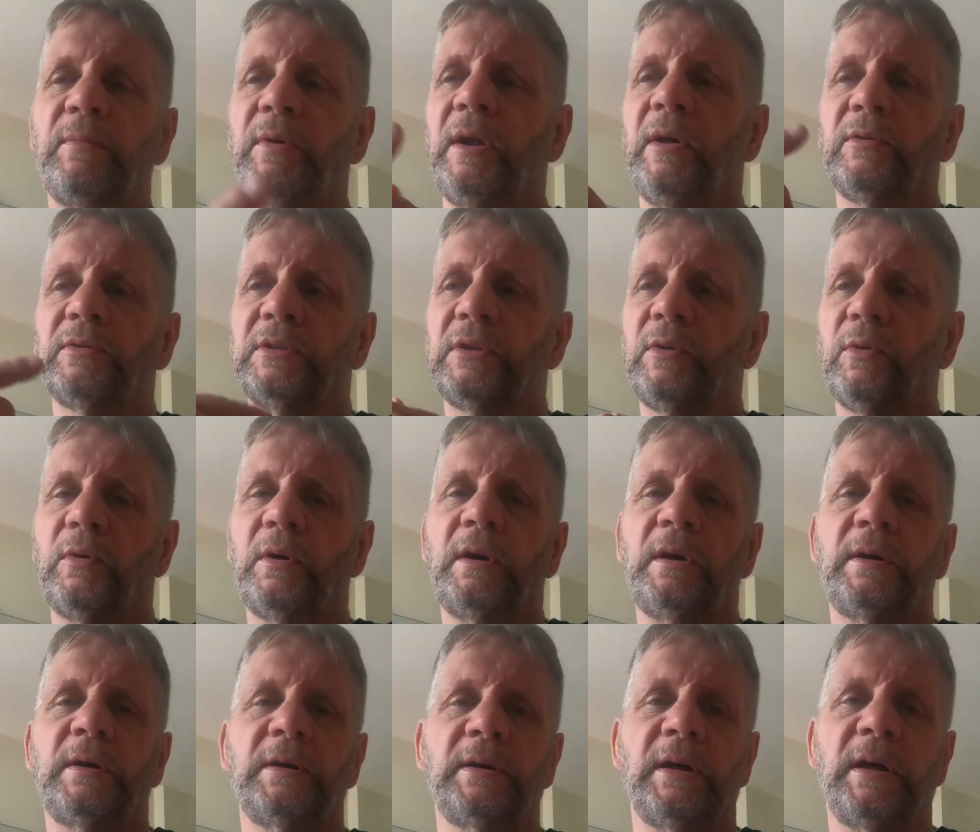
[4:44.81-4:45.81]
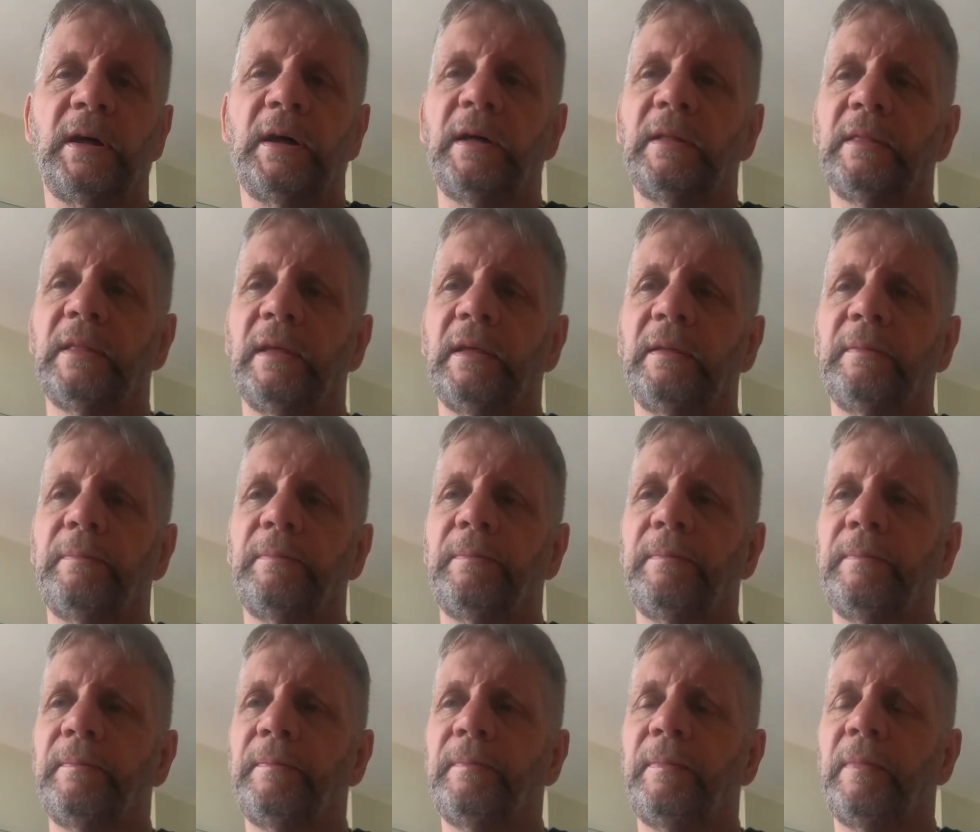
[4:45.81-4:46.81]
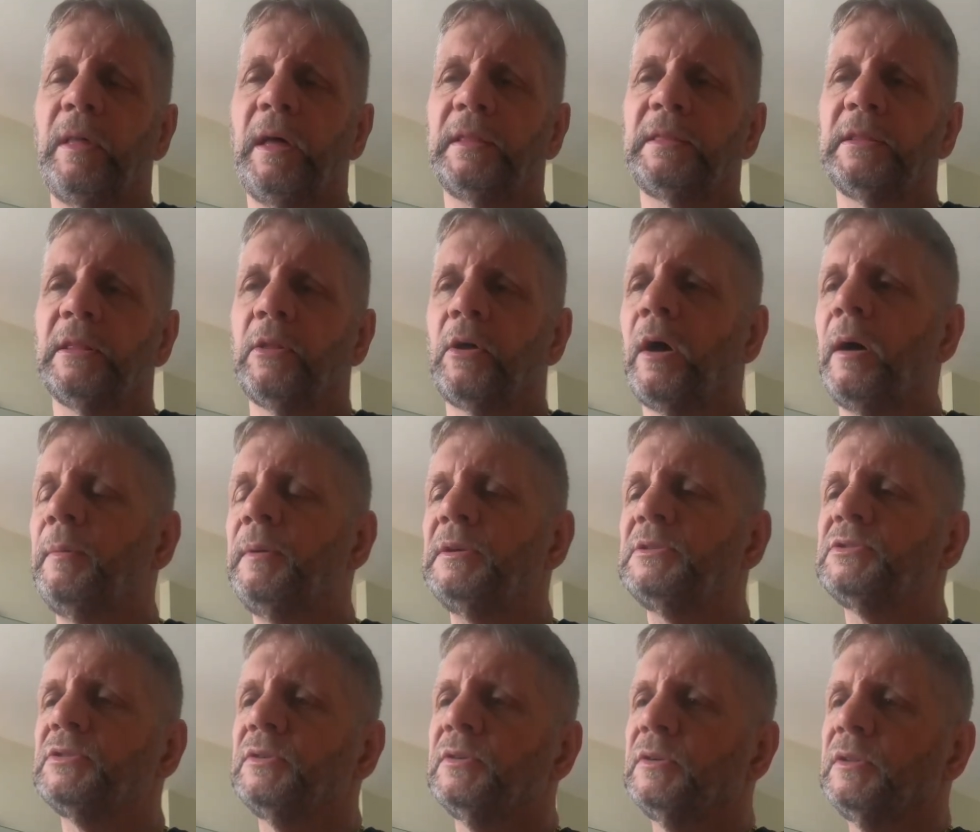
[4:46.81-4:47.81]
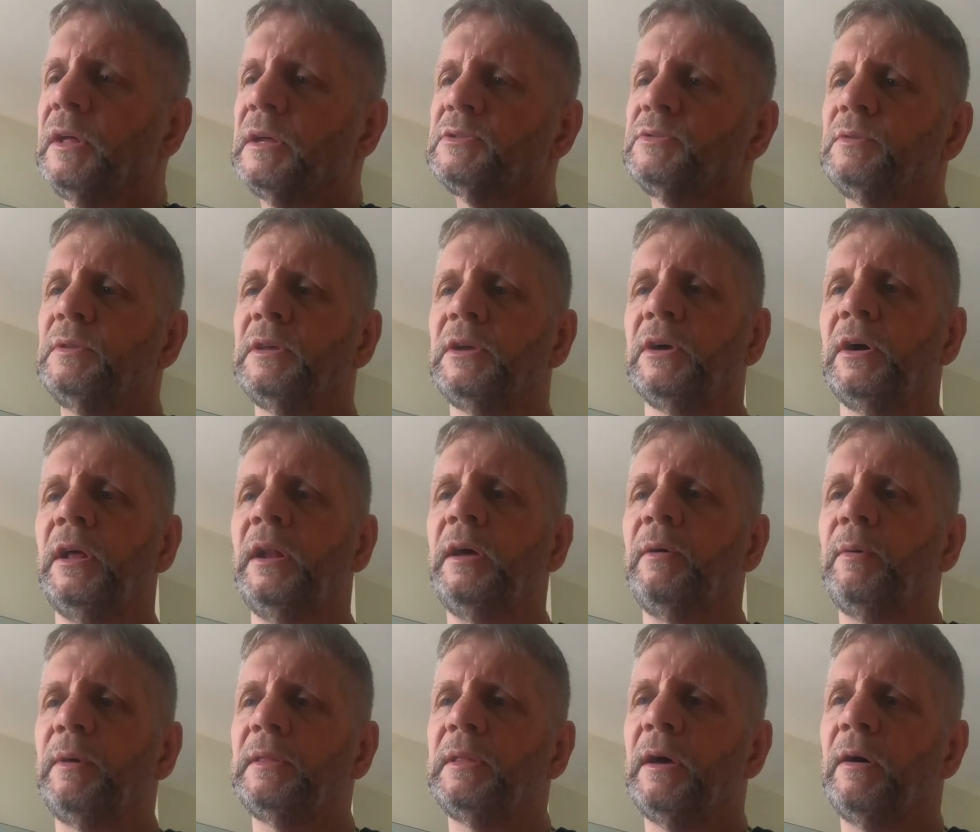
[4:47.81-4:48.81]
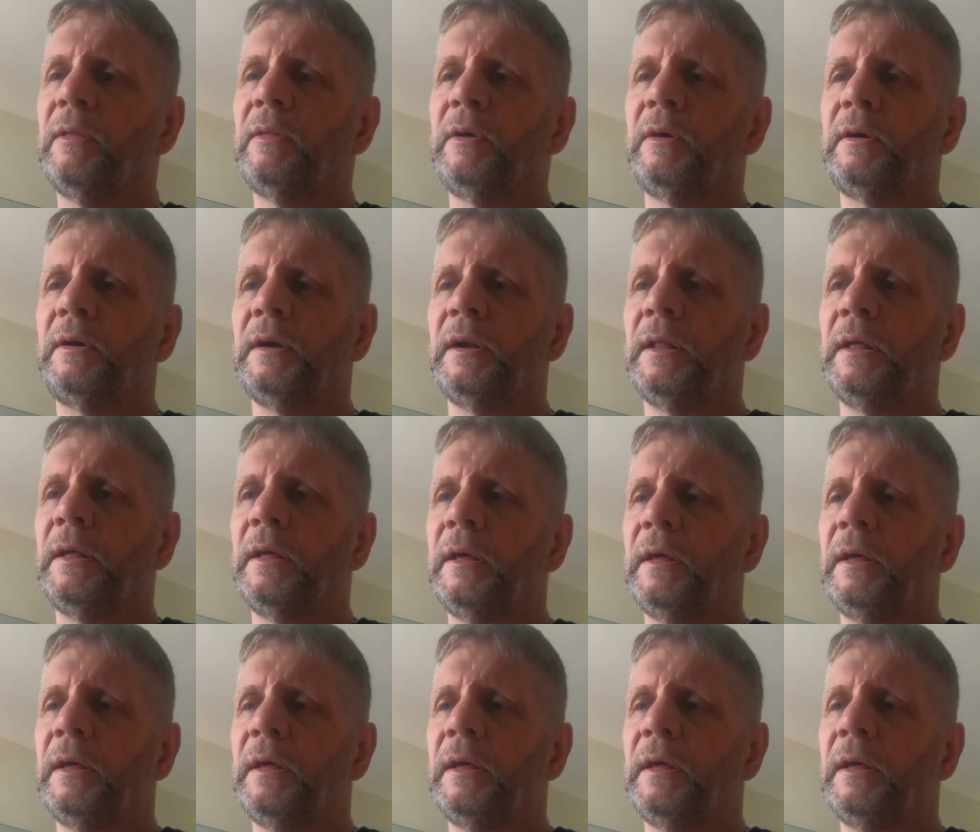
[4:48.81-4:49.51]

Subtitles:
right out the door at the lobby. So that's really good. I went down there and